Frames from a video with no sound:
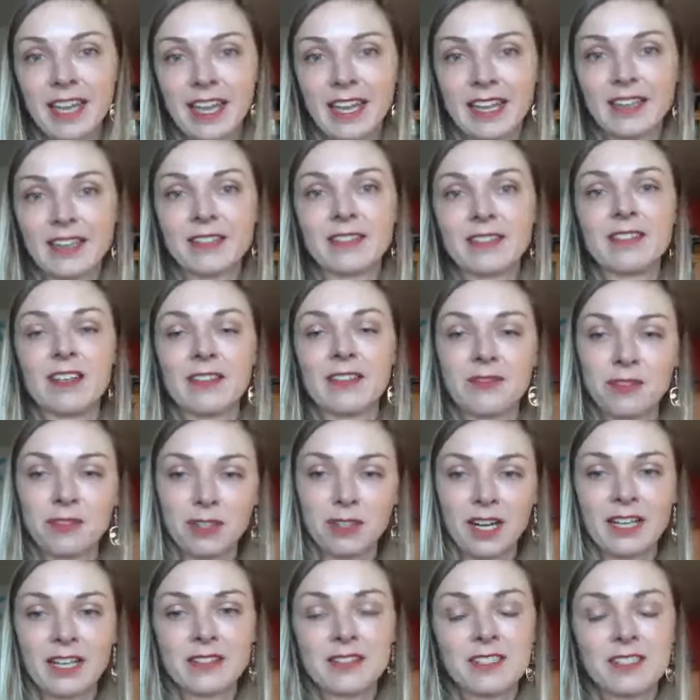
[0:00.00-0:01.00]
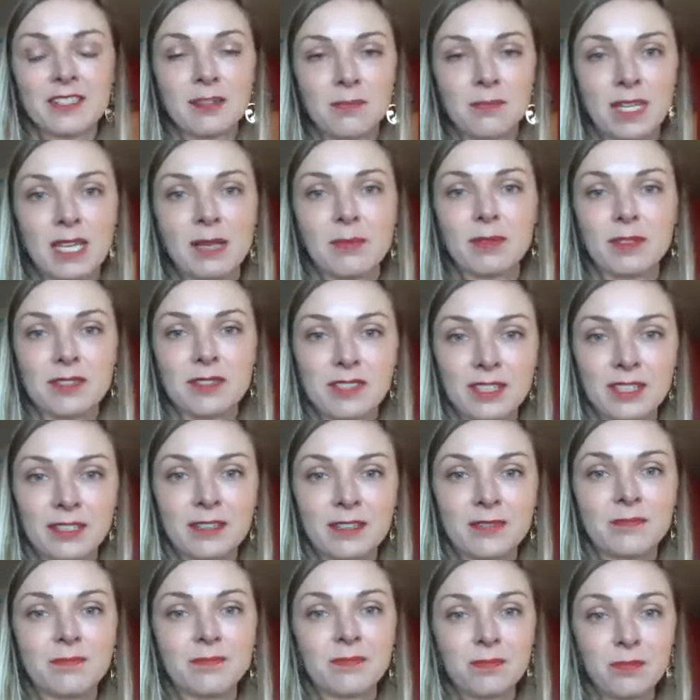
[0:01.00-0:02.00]
and for us to be able
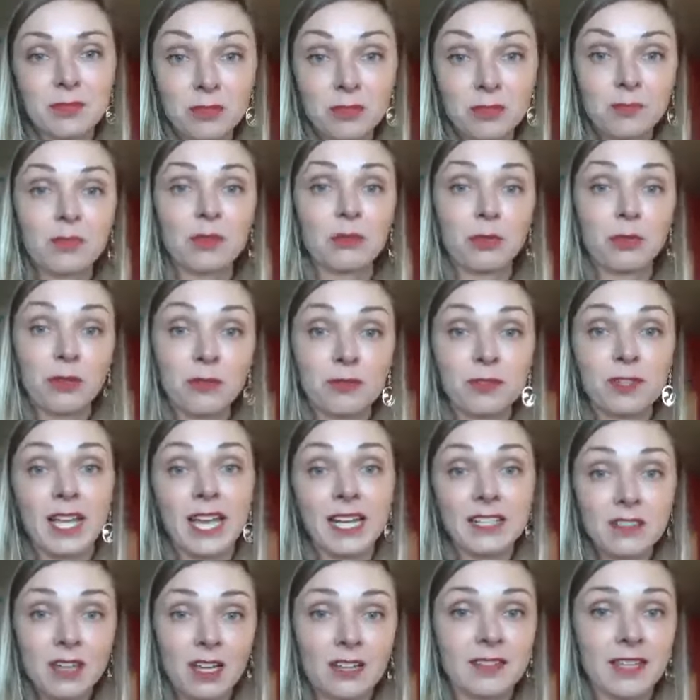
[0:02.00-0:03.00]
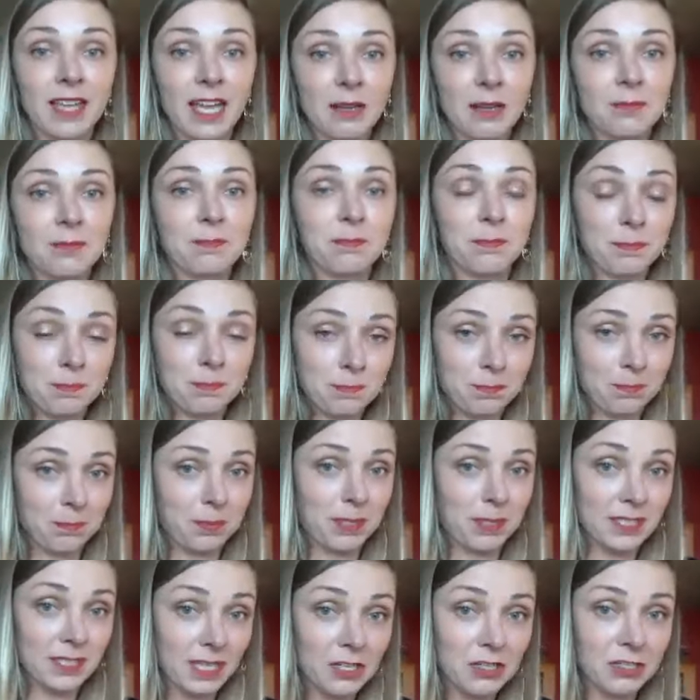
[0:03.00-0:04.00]
to reflect on that
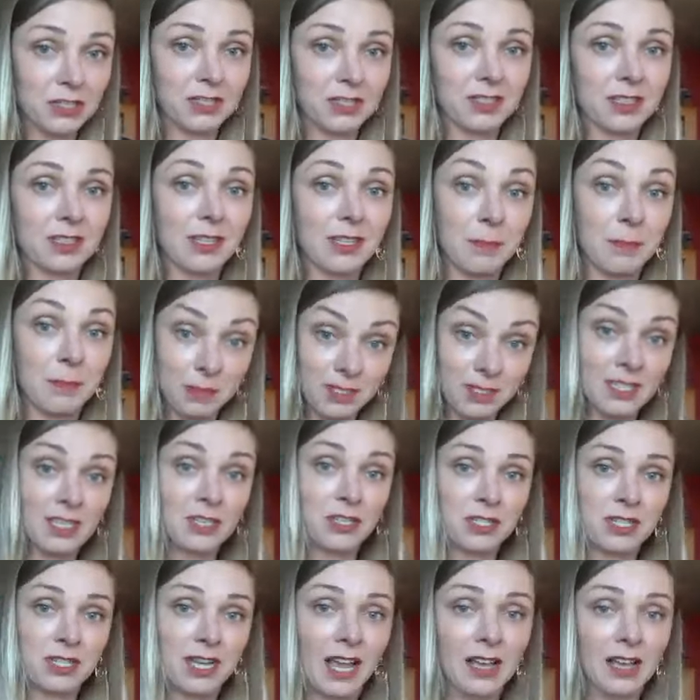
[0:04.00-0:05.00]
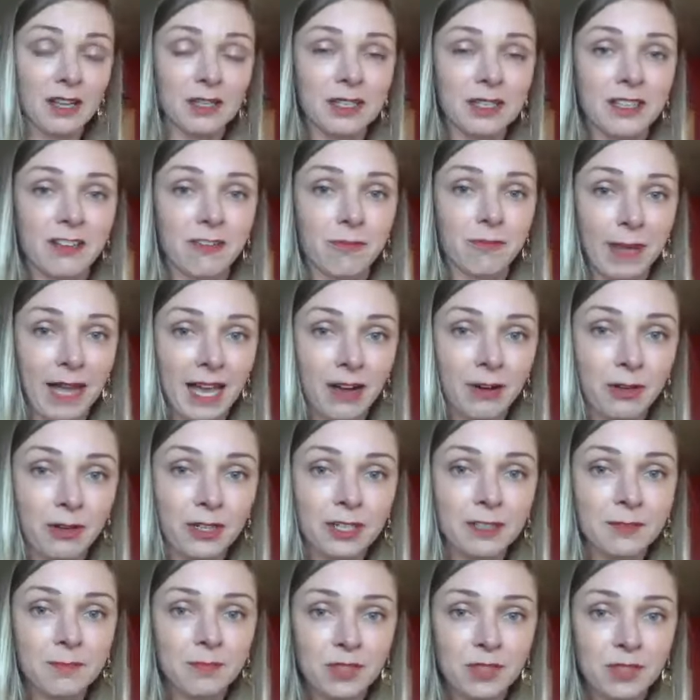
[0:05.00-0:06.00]
position, the positionality of
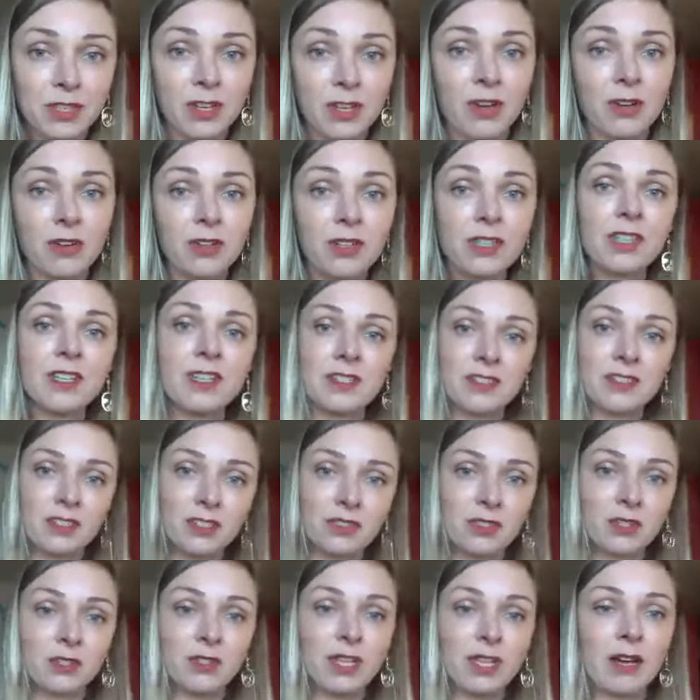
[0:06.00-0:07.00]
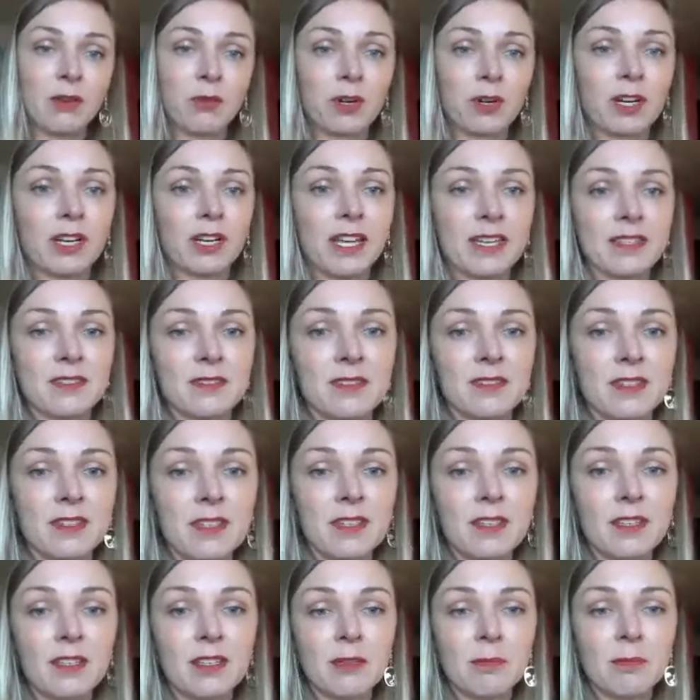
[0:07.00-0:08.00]
power, to do that work, as
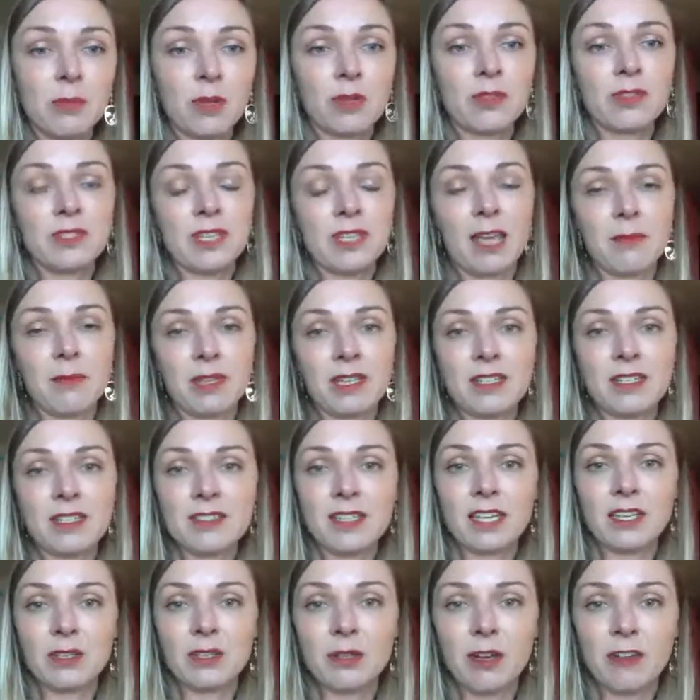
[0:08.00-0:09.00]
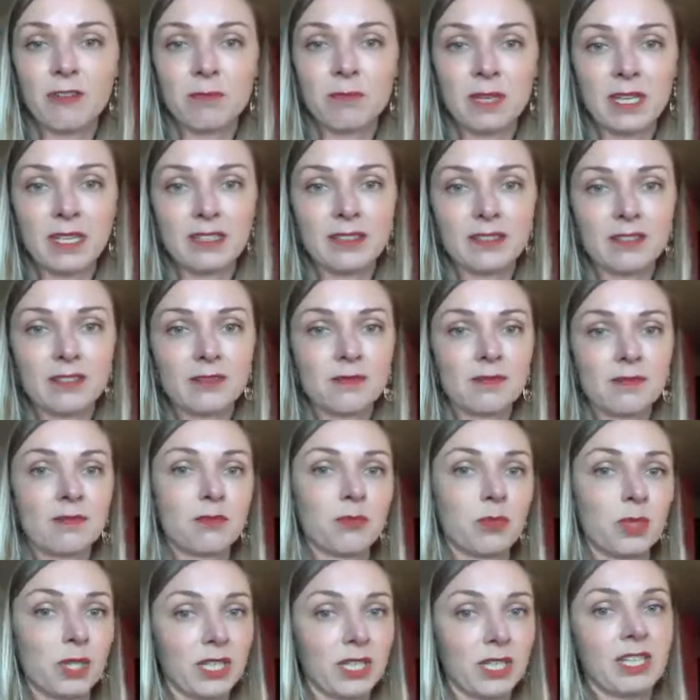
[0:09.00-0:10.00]
both Tammy and Sayu have been
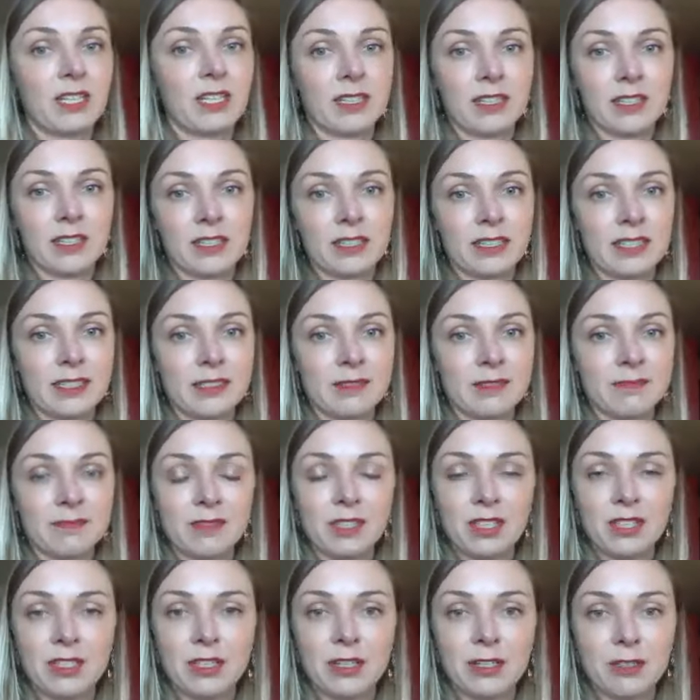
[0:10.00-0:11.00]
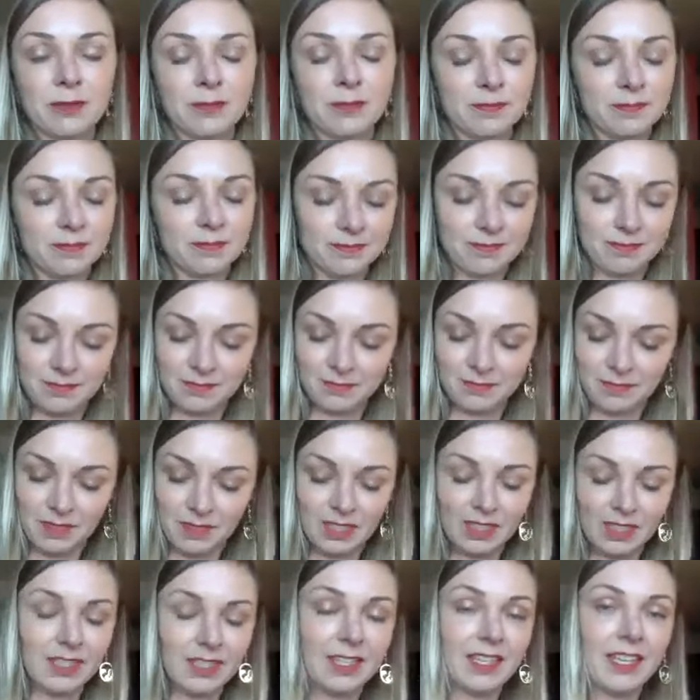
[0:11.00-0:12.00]
really clearly,
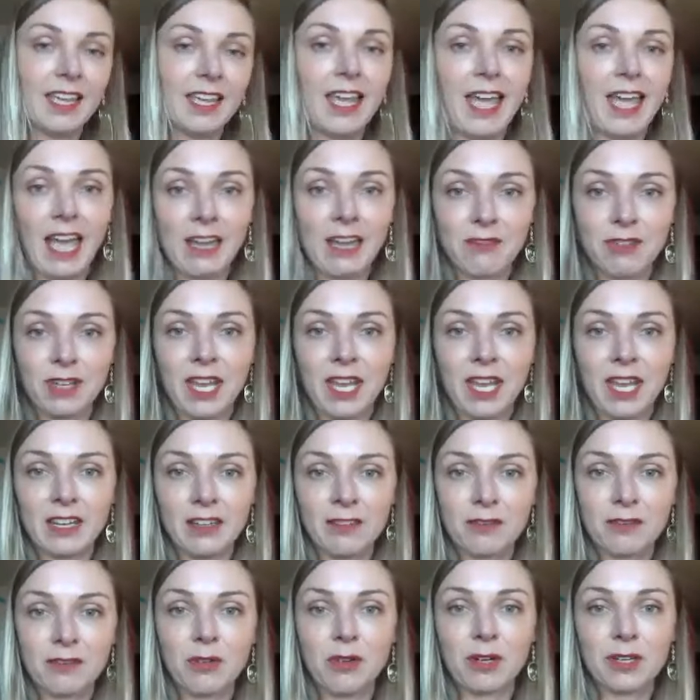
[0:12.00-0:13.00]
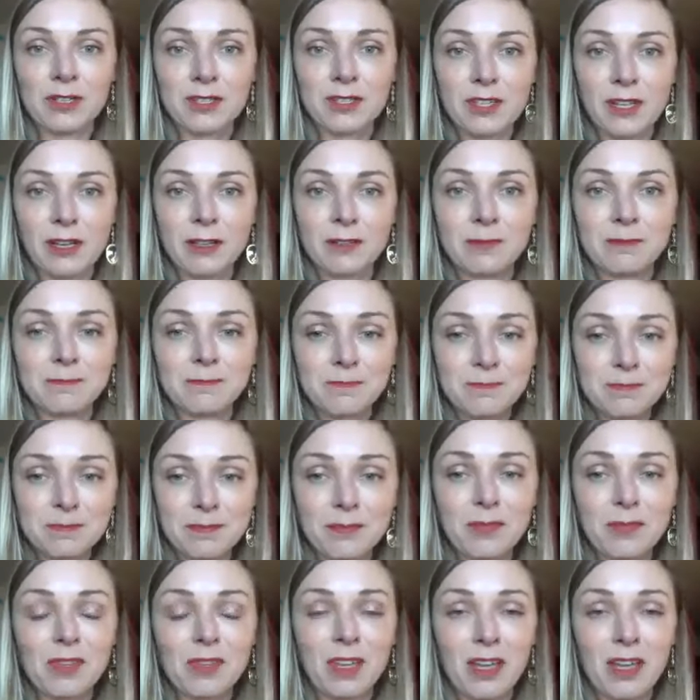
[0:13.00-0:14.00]
advocating for. So
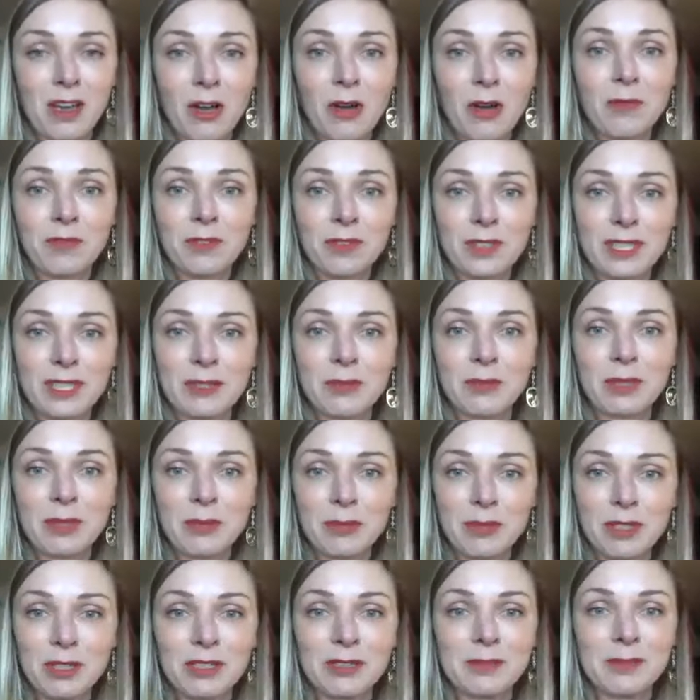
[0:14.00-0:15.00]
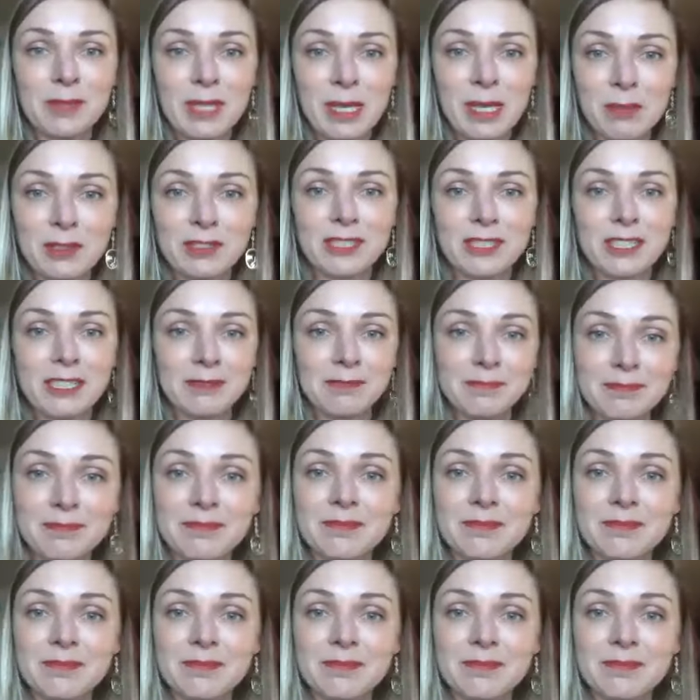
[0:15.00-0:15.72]
hopefully we will be able to,